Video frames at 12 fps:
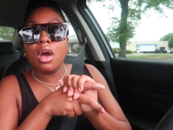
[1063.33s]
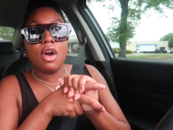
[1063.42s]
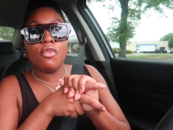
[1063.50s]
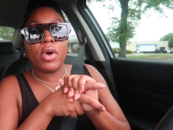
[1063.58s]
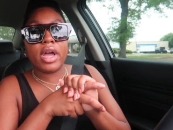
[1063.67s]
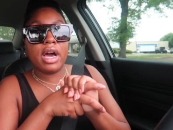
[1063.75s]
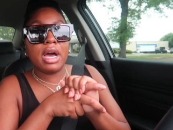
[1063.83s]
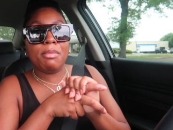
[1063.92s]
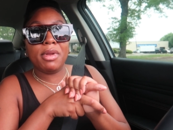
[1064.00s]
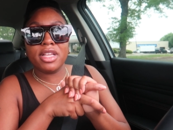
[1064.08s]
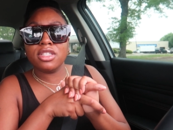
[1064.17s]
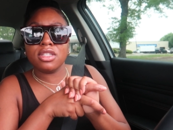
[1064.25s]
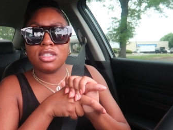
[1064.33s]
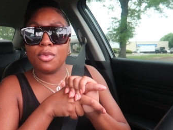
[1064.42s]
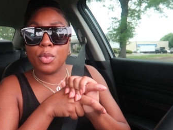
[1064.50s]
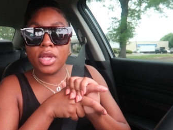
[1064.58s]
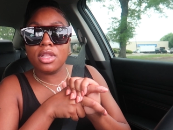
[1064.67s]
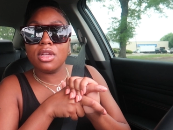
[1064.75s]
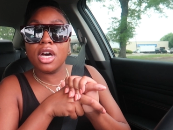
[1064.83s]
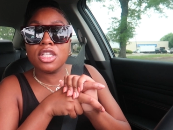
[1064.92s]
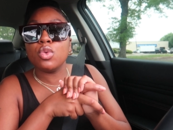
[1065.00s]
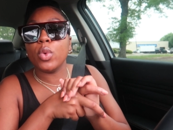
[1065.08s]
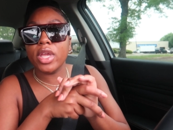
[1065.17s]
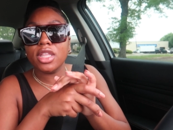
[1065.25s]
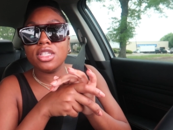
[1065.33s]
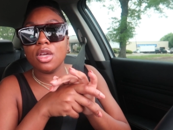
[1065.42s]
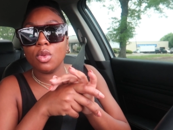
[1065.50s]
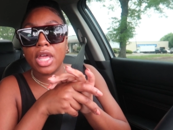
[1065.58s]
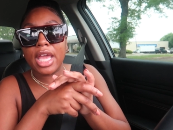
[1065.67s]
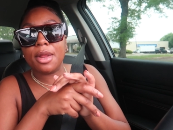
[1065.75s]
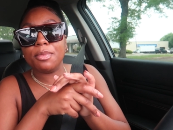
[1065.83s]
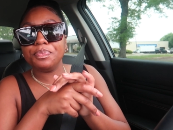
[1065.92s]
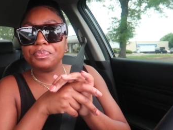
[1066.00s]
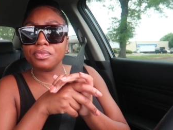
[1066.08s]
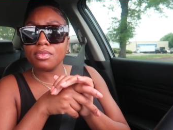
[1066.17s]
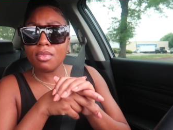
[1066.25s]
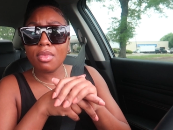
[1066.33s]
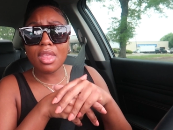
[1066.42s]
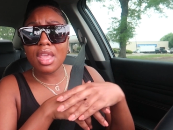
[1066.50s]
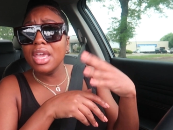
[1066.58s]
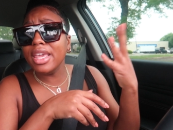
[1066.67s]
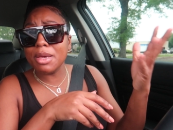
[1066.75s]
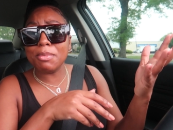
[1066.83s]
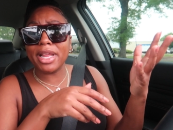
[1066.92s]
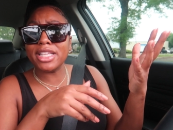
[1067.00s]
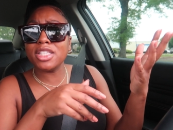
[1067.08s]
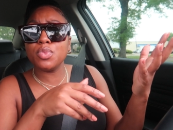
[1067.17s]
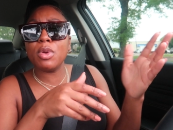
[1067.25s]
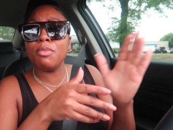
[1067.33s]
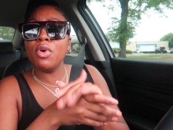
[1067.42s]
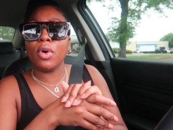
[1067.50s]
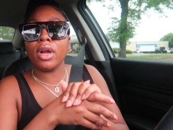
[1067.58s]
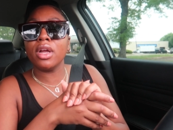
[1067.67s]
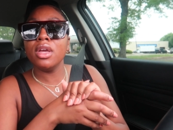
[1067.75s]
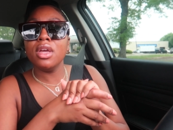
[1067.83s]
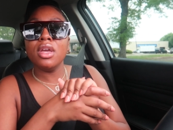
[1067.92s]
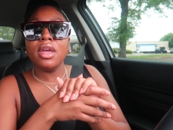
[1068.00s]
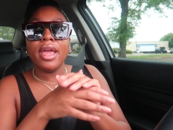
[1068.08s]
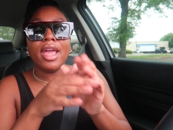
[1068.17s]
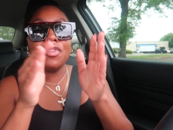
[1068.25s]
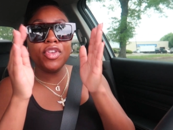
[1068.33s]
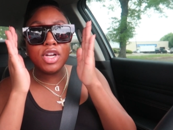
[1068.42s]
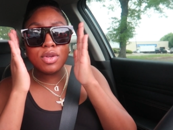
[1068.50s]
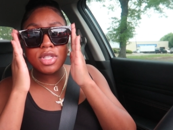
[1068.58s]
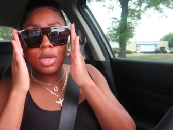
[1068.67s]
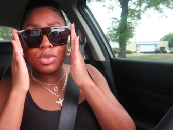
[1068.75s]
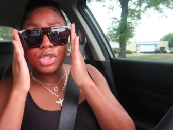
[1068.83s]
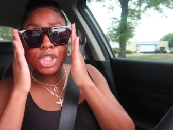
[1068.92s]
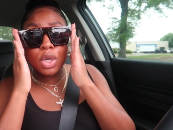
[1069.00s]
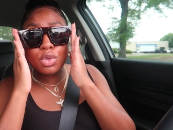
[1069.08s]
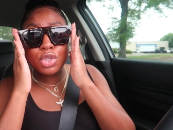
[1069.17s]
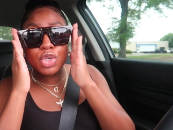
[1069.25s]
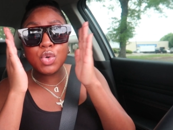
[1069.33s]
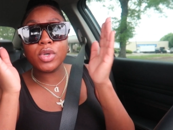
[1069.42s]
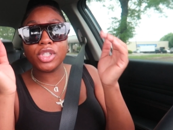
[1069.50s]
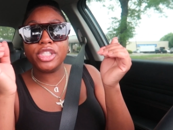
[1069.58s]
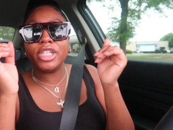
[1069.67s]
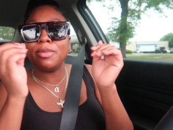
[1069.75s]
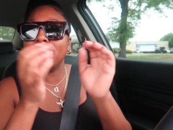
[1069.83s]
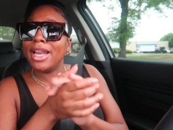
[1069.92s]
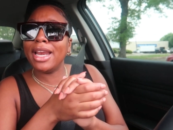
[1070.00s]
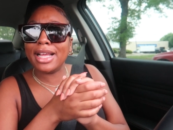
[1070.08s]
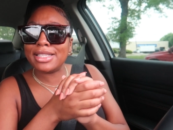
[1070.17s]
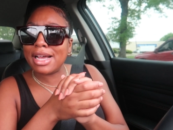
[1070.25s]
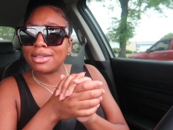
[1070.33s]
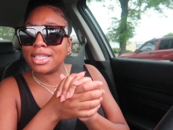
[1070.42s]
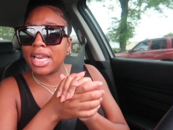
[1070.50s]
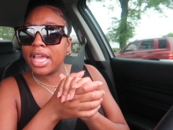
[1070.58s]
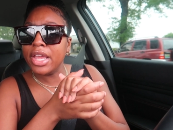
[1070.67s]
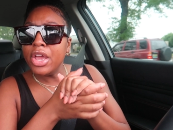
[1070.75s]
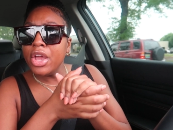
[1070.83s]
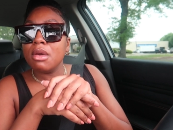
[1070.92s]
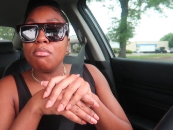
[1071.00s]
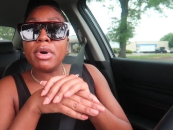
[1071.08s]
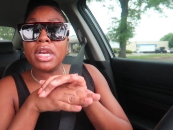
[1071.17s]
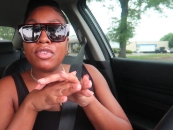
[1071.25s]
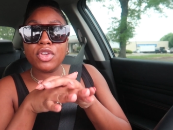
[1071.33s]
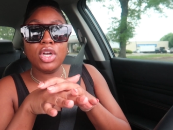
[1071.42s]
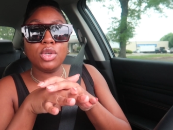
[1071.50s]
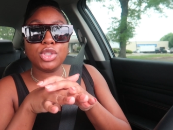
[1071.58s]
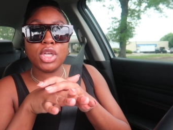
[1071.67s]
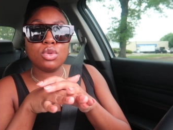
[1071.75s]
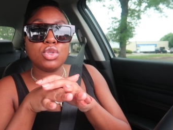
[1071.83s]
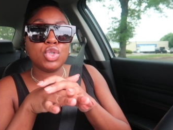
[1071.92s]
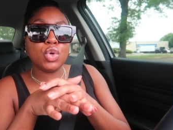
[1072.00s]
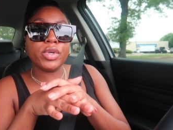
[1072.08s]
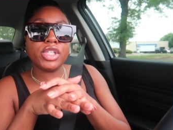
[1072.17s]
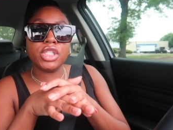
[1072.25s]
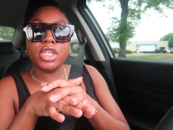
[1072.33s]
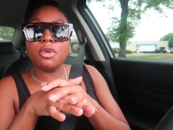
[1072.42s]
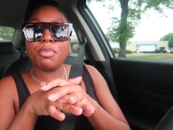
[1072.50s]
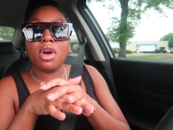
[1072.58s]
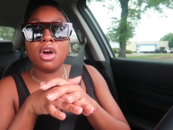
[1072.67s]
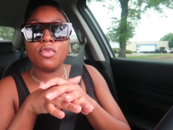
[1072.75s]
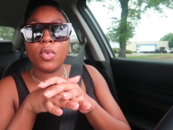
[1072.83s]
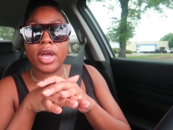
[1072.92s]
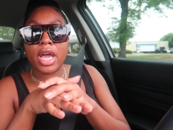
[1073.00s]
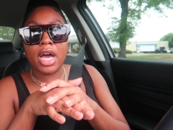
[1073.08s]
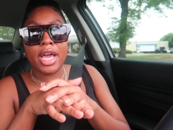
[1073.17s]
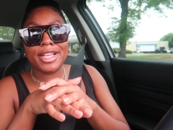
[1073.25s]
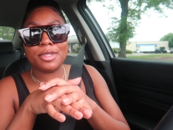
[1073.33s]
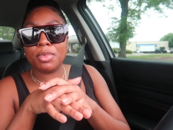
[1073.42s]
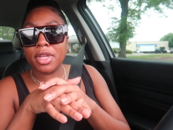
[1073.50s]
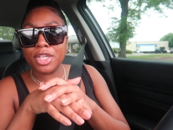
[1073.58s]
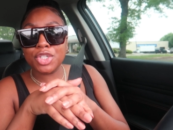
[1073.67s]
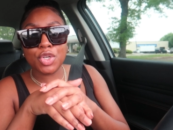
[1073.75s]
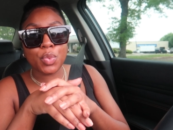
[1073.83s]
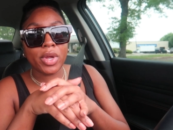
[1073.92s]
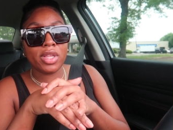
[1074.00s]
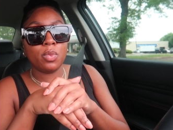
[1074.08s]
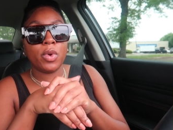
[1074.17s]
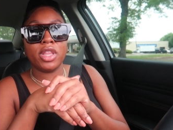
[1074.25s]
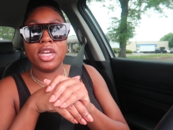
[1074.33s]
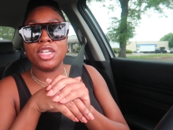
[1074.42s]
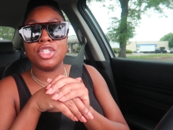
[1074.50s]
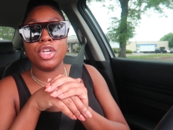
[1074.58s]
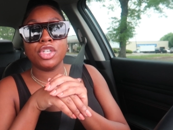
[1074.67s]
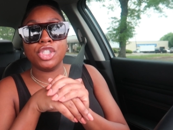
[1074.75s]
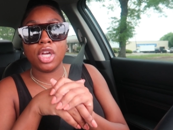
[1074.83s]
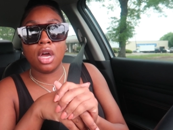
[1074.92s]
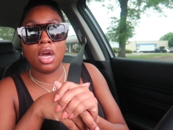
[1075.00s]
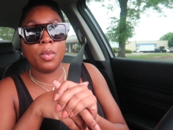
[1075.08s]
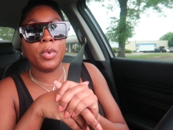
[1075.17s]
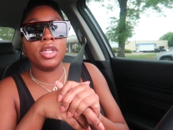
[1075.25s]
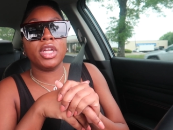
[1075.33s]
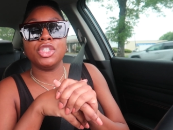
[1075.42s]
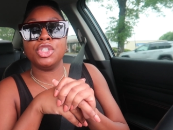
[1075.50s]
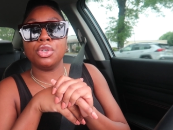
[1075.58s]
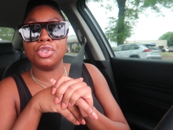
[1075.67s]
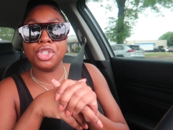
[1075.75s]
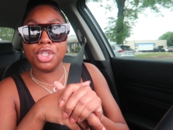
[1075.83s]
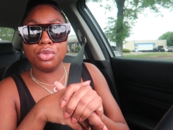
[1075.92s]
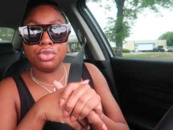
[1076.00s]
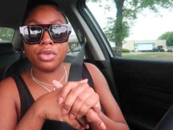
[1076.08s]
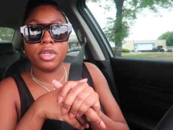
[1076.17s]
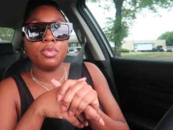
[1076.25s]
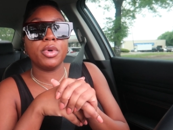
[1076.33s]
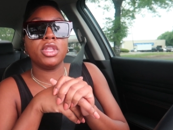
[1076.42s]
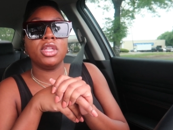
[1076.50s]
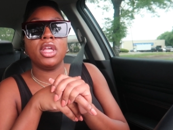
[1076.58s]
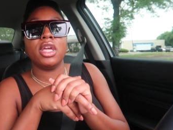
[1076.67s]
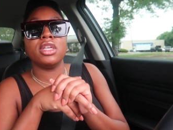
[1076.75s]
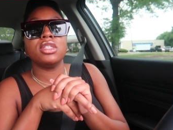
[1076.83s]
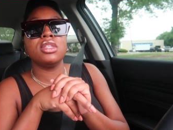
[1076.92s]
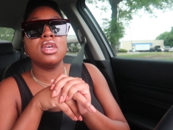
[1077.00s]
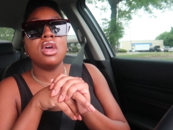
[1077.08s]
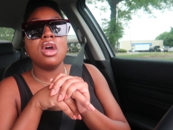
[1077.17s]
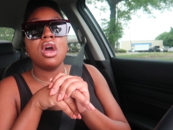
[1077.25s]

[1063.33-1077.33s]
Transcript: of what god blesses us with us with so that he can bless us with more if you don't so, show stewardship can i not talk today but if you don't show stewardship of what god has blessed you with whether that's your job whether that's your children whether that's